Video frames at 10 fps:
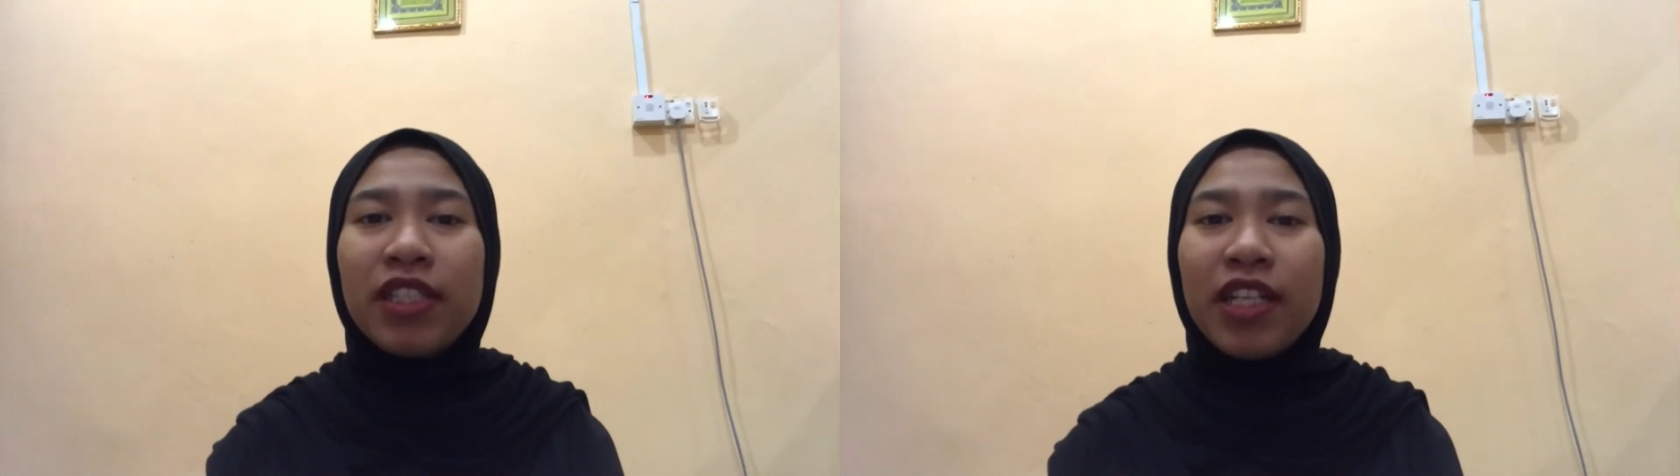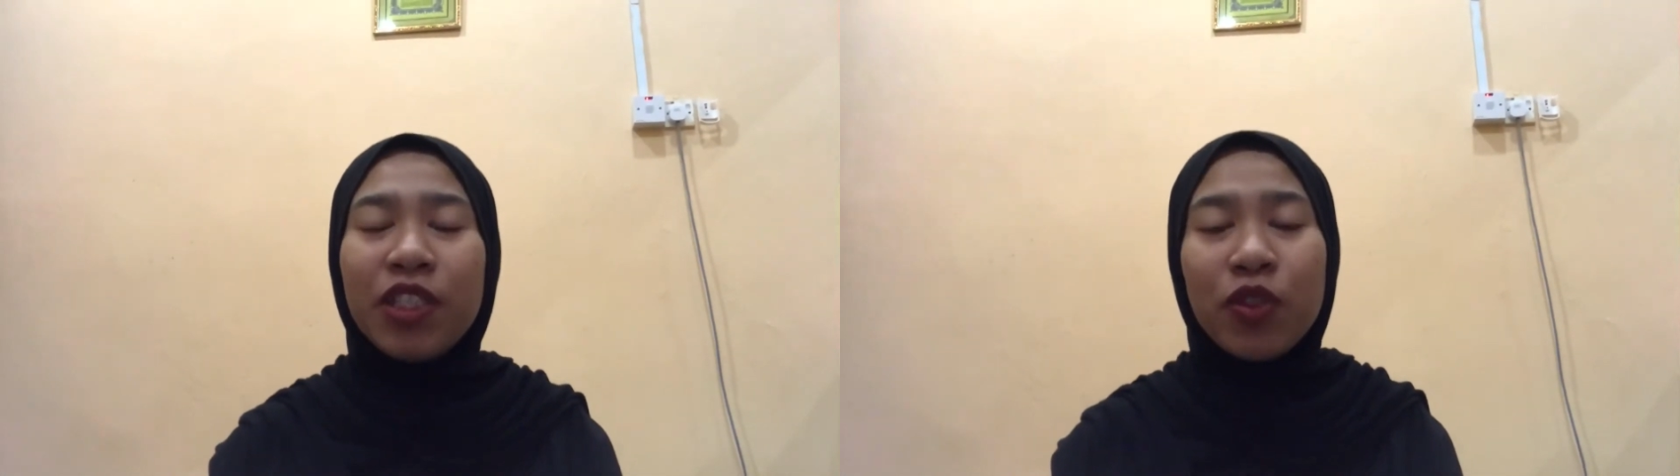
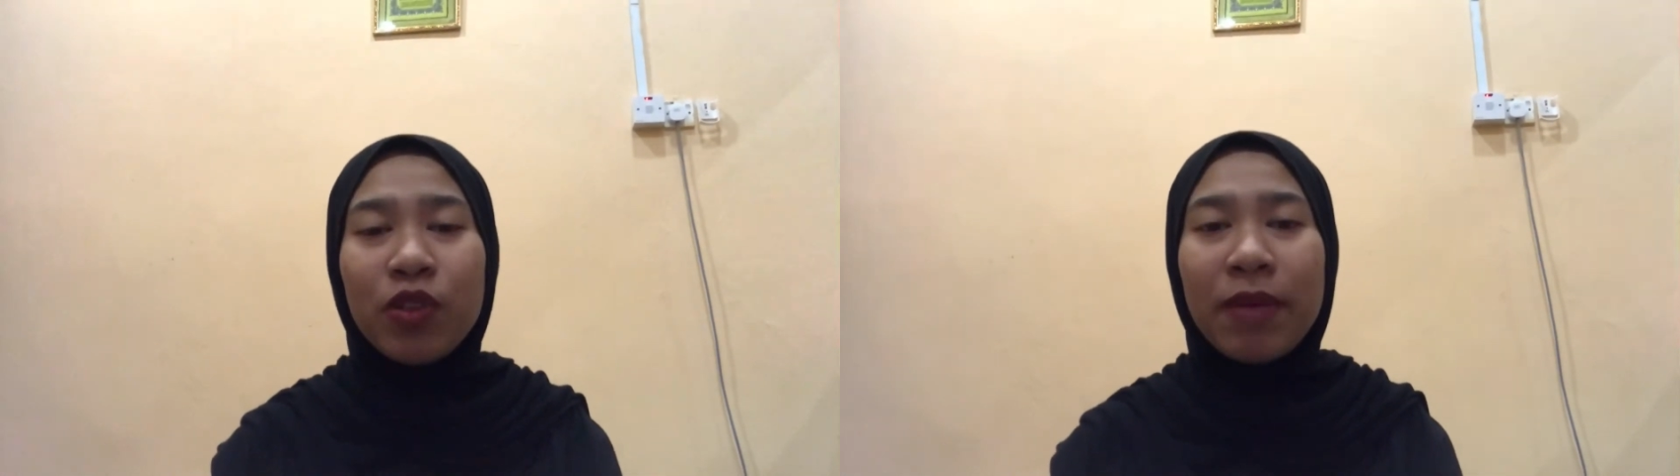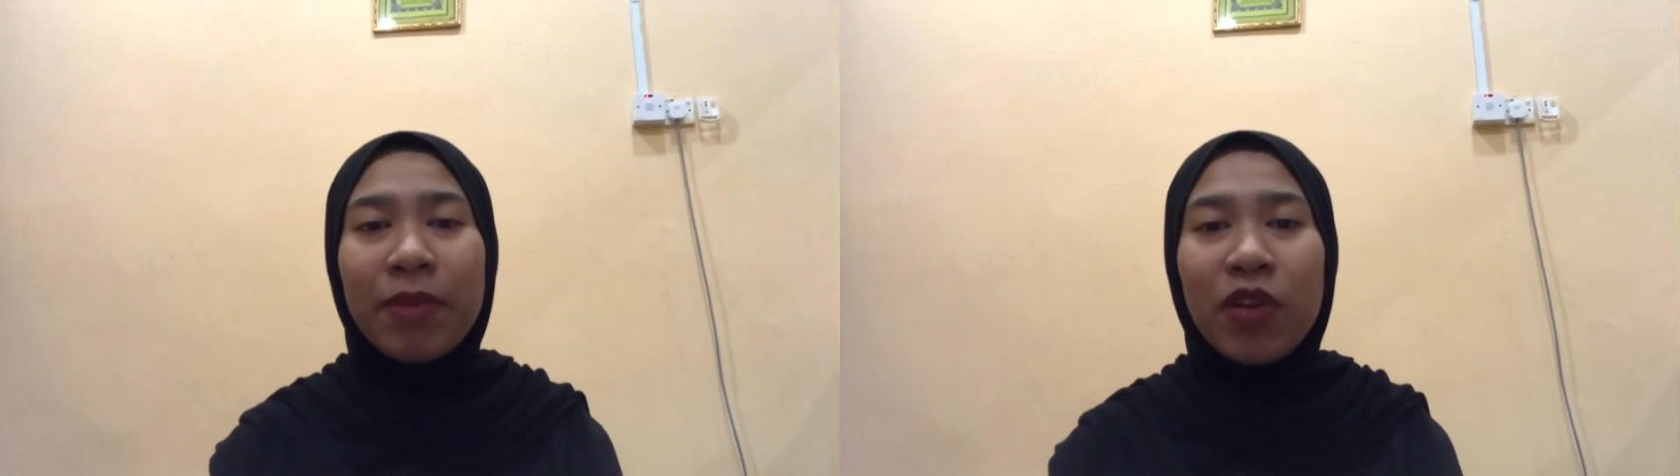tell
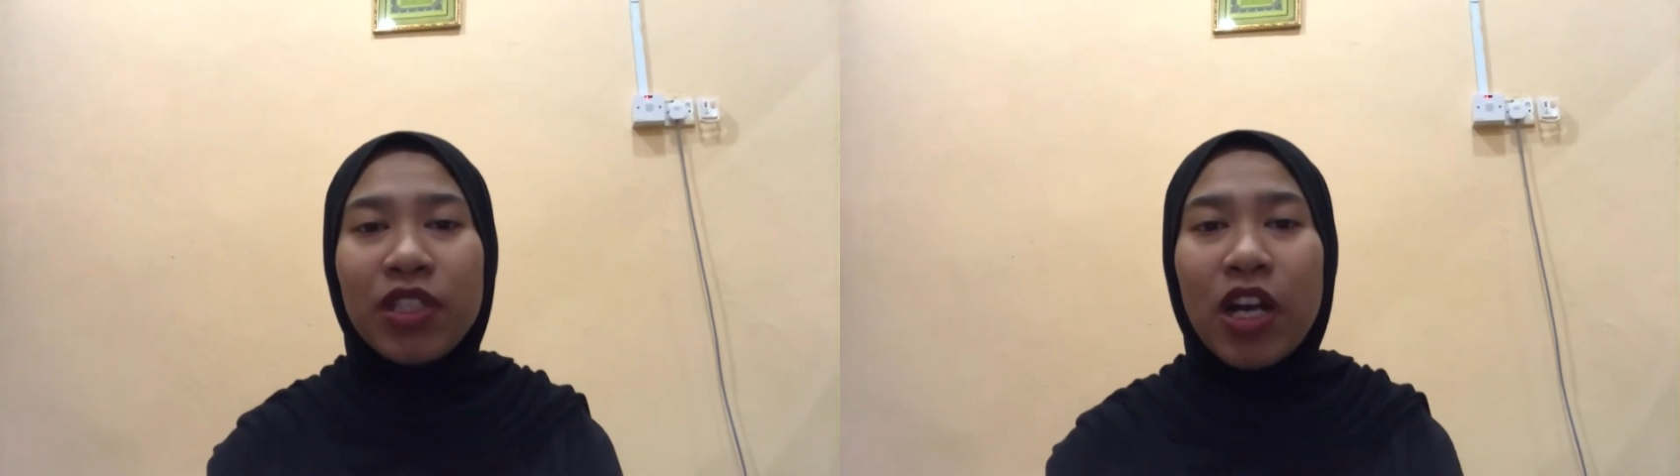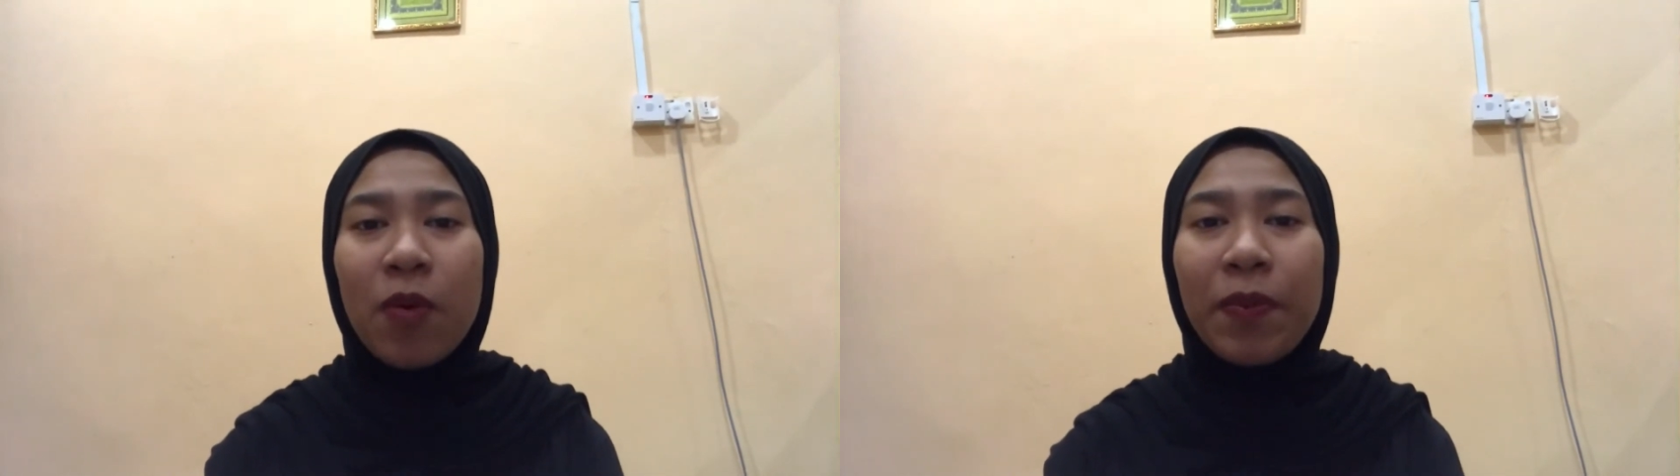you
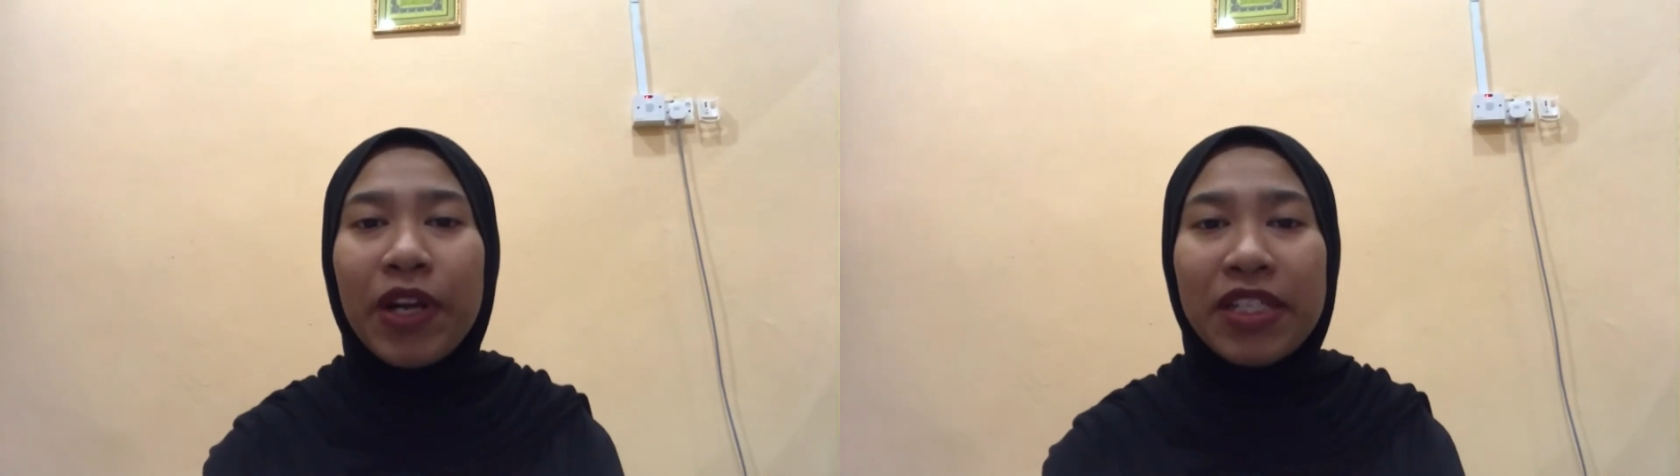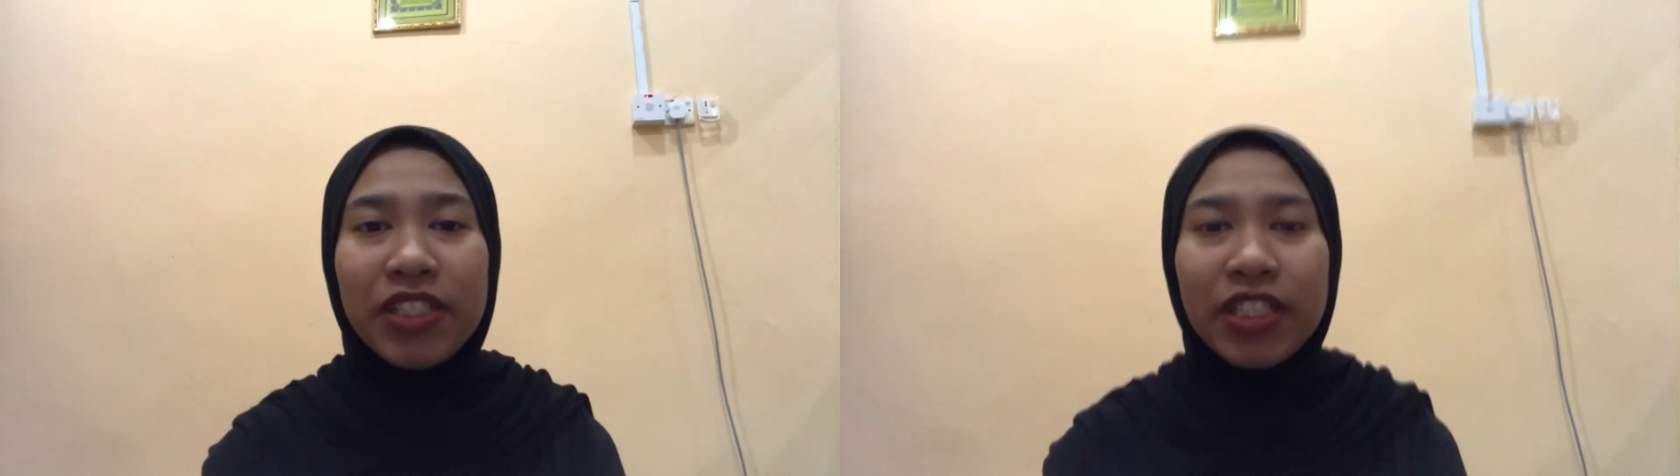about the
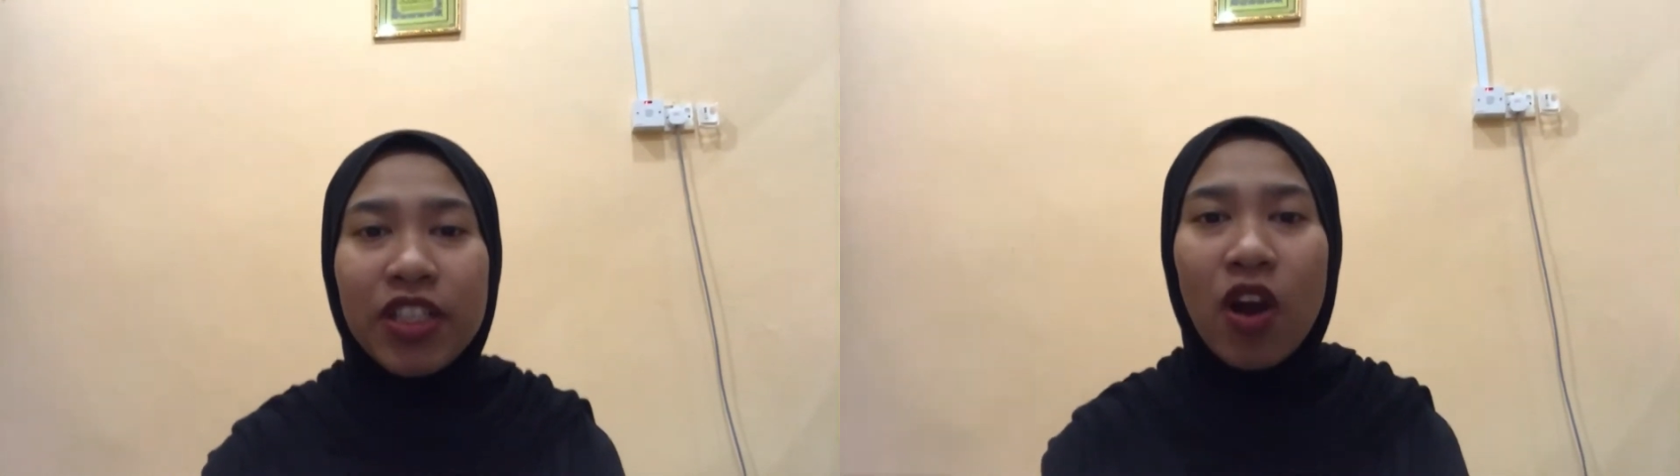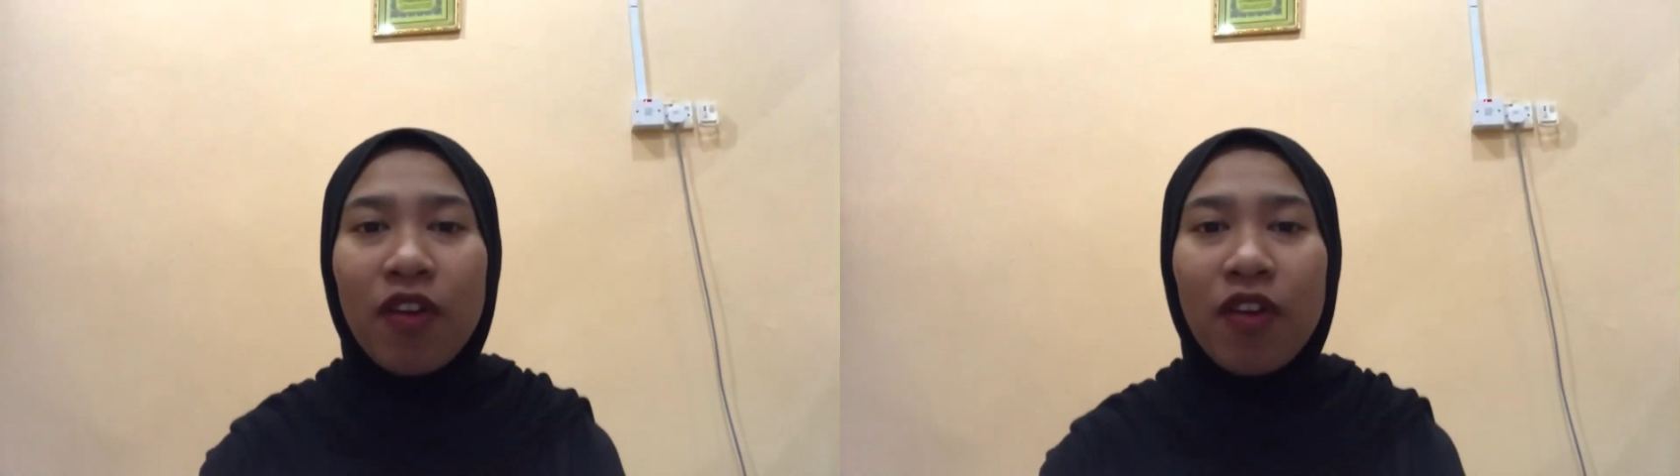operation